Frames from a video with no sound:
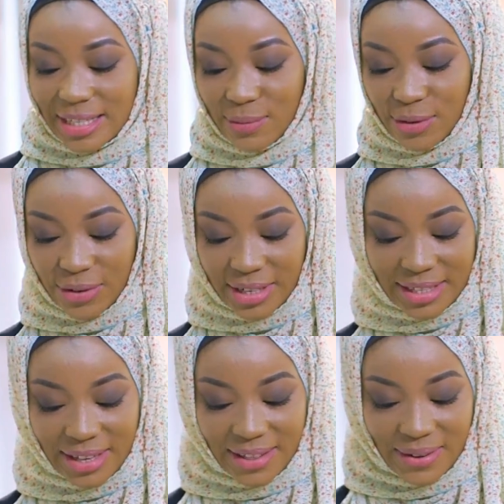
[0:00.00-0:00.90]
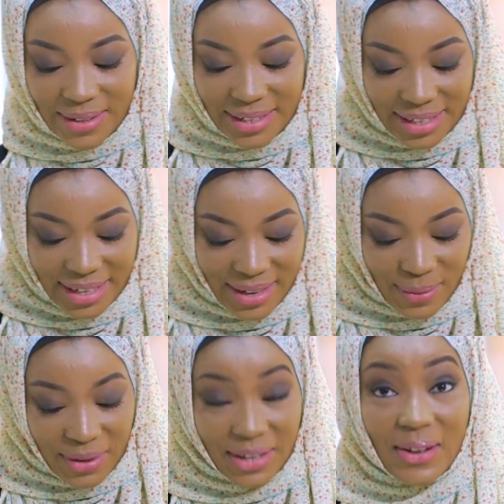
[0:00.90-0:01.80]
tomorrow it's the other one.
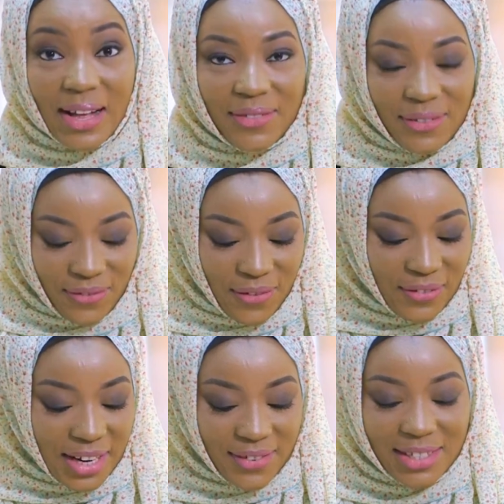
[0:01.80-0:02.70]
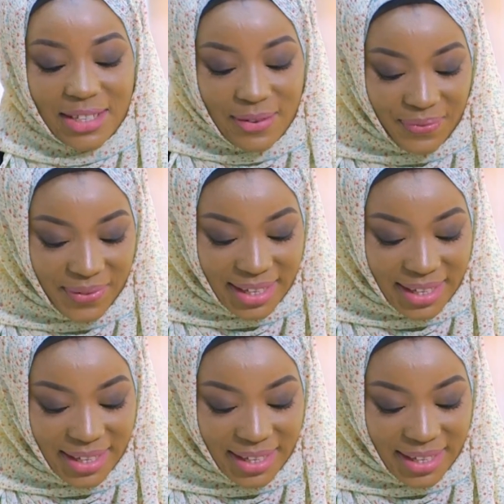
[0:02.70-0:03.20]
But they all have different flavors, so